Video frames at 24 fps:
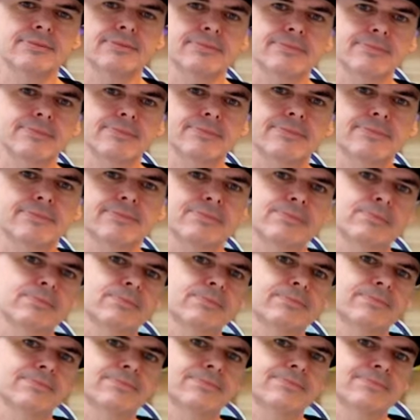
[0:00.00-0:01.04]

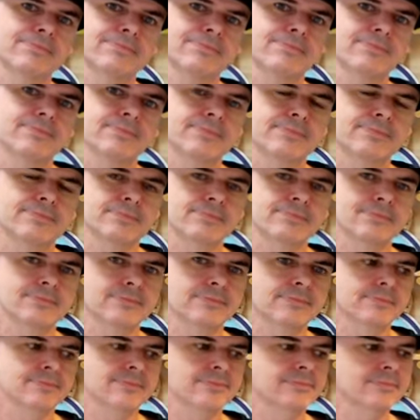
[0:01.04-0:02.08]

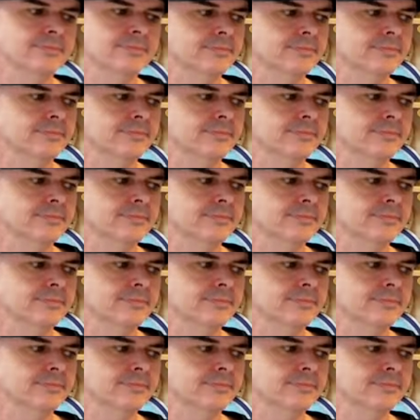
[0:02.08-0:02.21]
(not speaking)